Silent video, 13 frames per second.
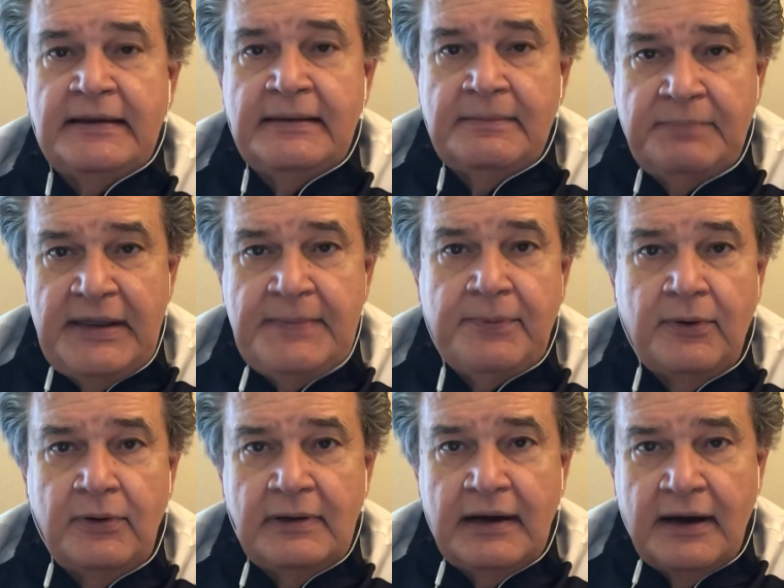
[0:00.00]

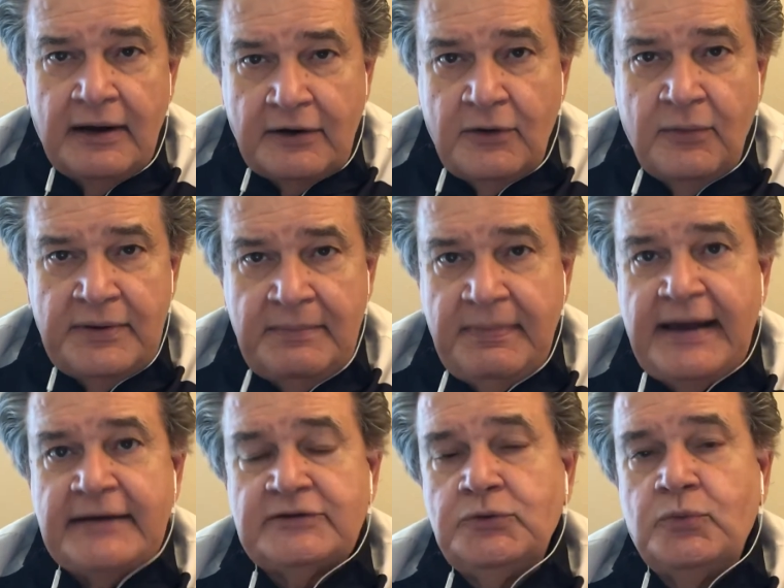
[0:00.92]
People are going
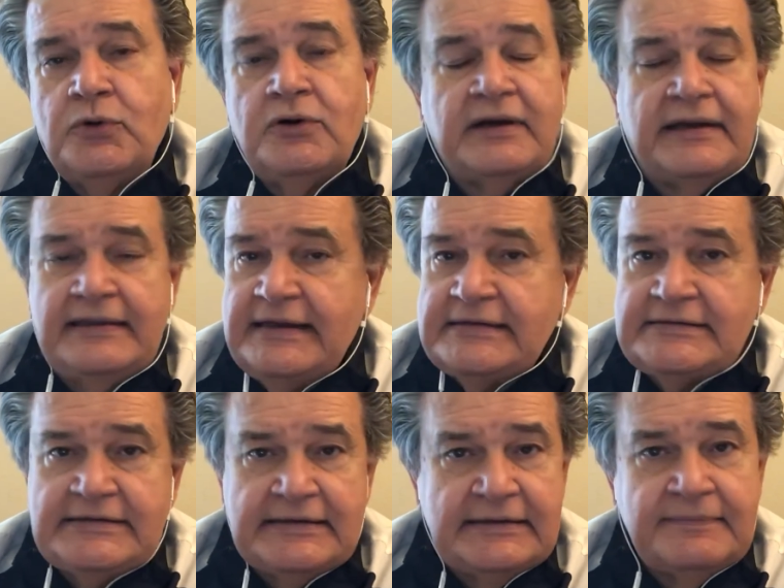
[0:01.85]
back to work, and
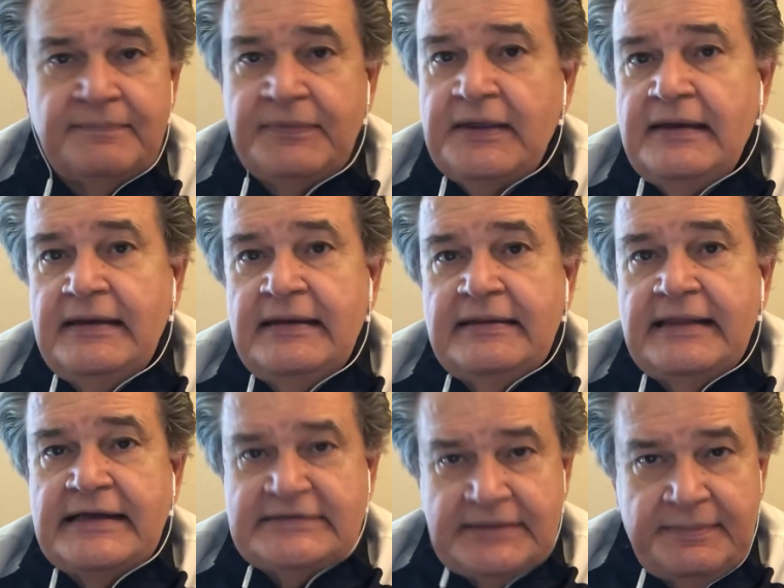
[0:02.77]
that's the
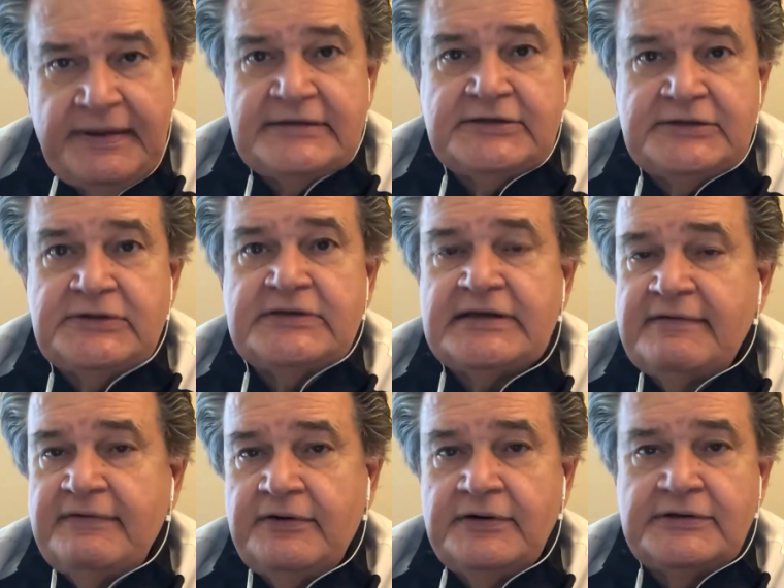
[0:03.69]
best news
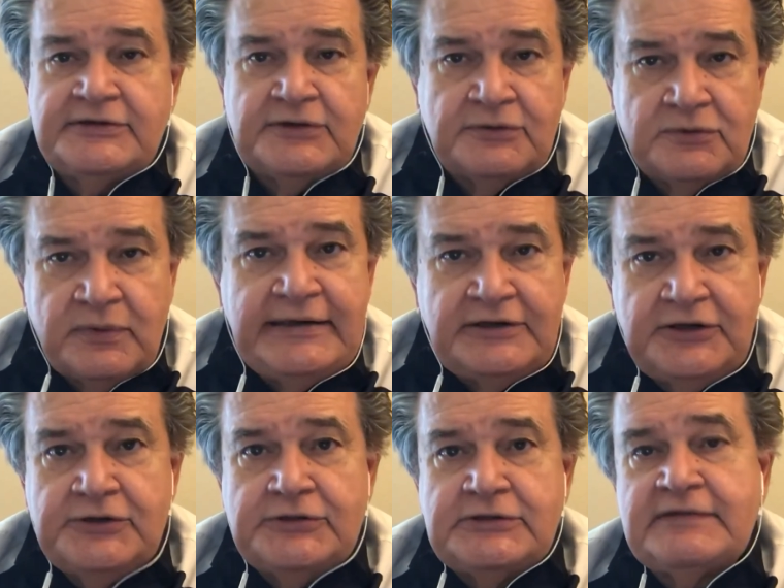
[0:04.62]
I've heard. So great
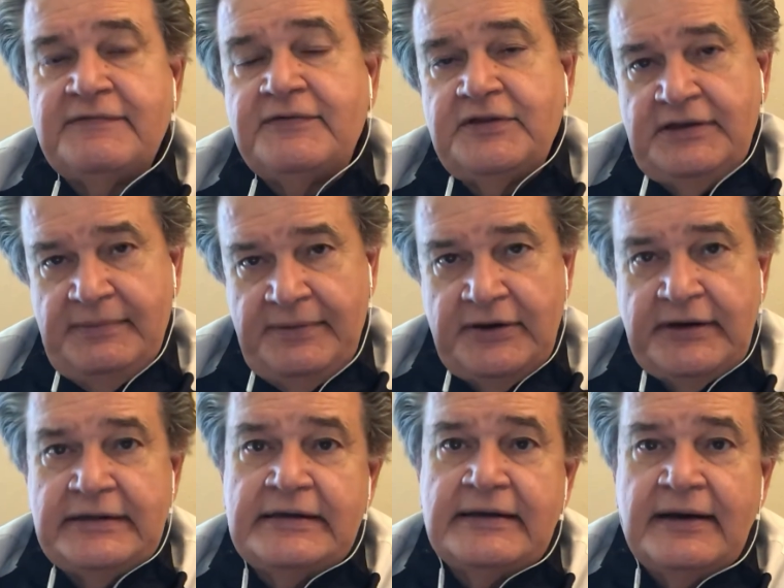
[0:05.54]
news for the
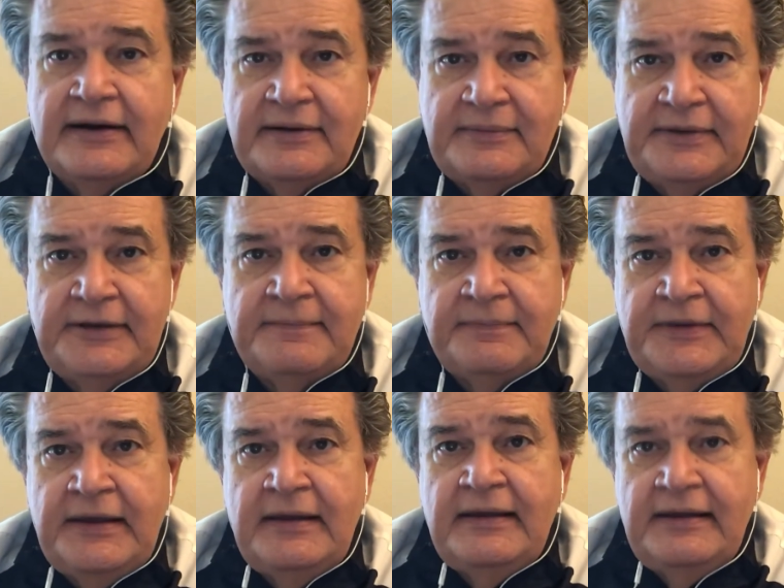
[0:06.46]
American economy
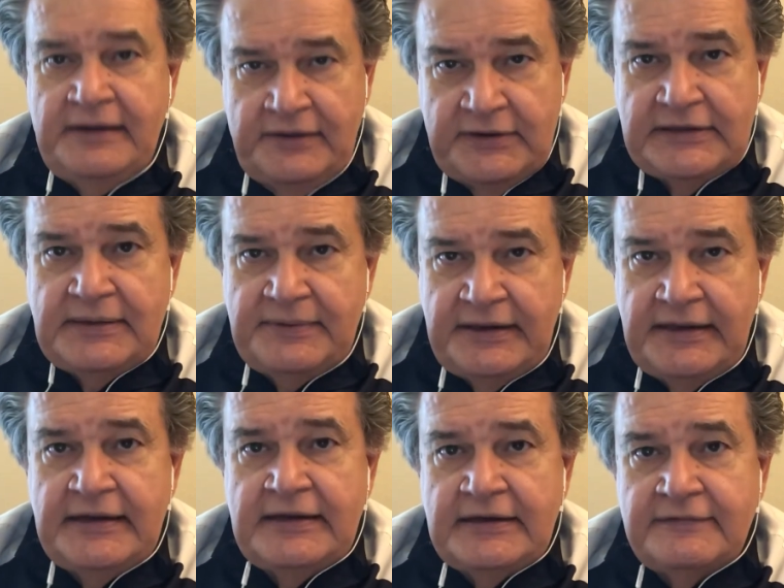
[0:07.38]
here at the
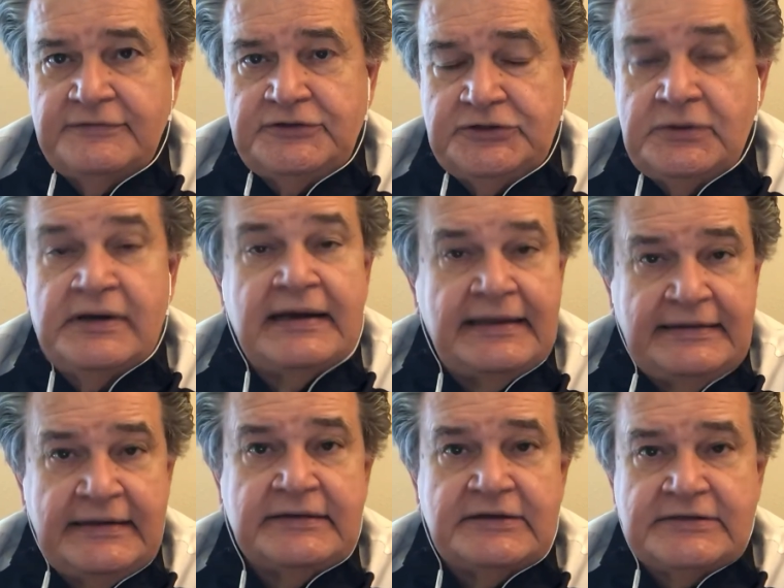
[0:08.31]
beginning of June, and I
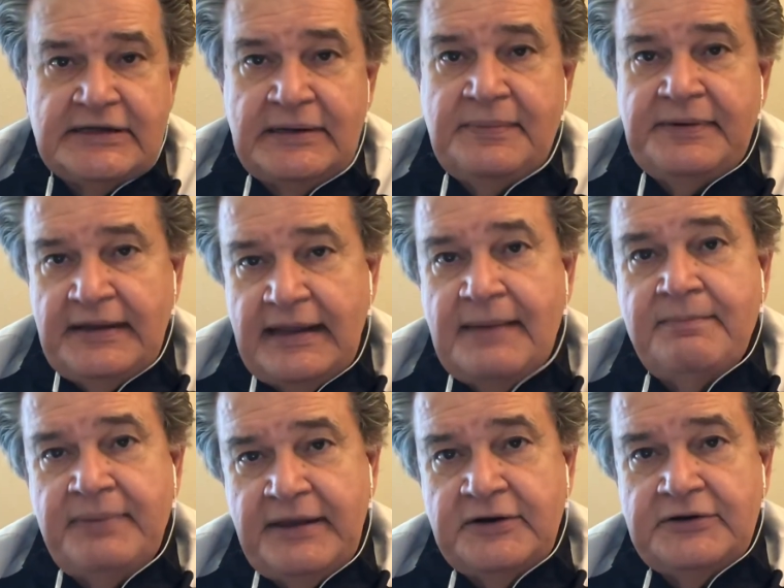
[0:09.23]
think there's going to be a
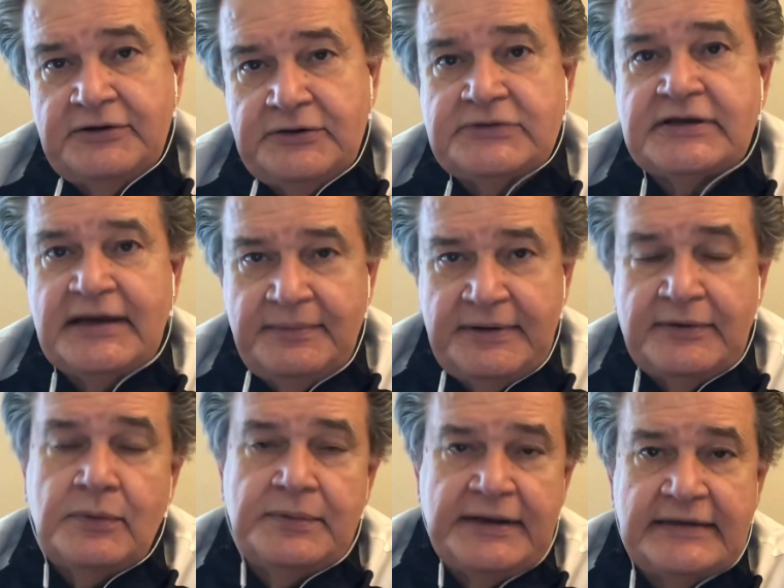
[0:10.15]
lot bigger news
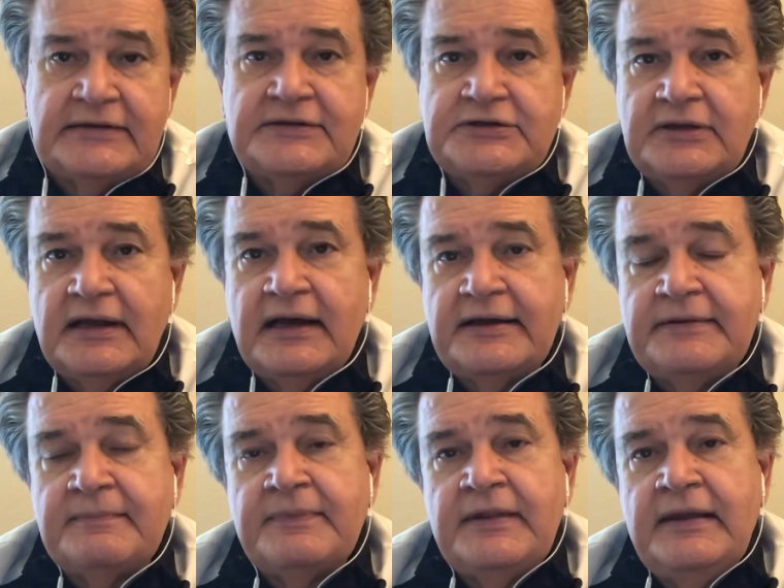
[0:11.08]
coming when we to
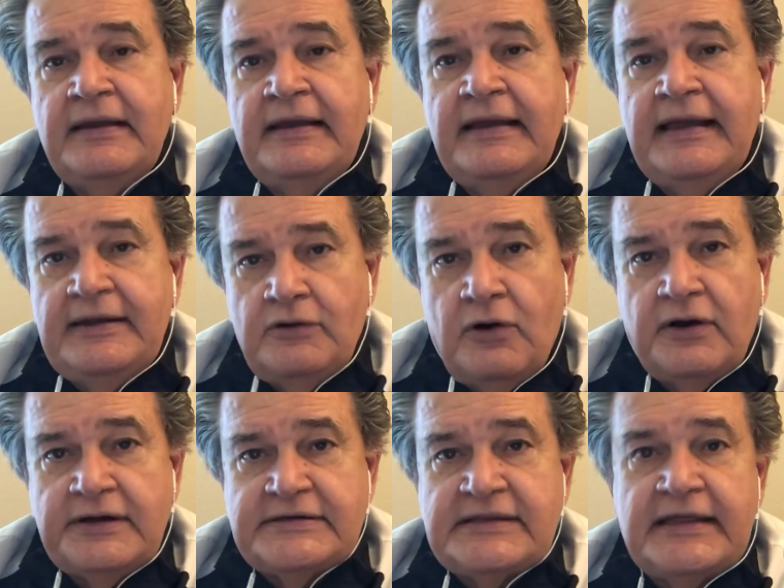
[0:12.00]
July and
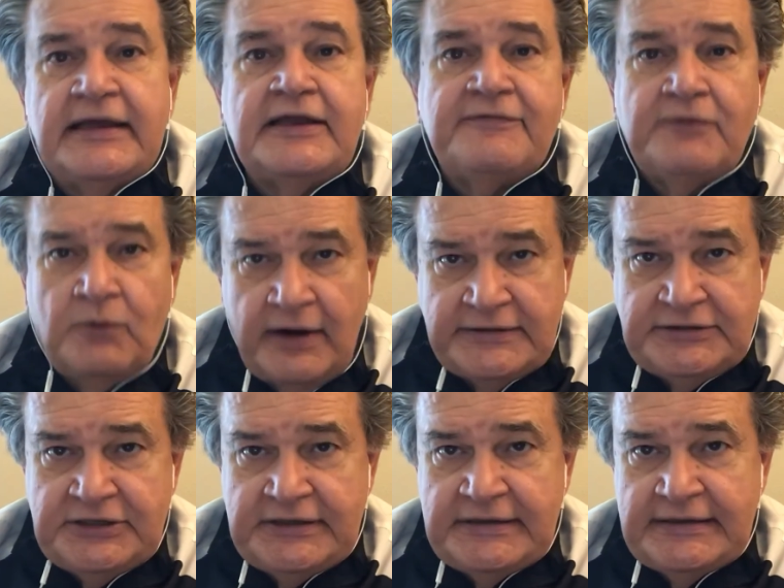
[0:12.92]
August. Thank you for
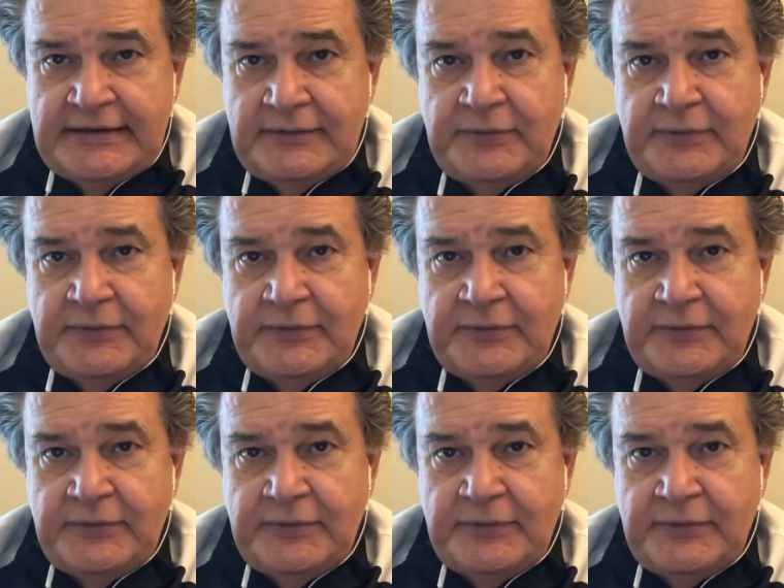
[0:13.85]
watching.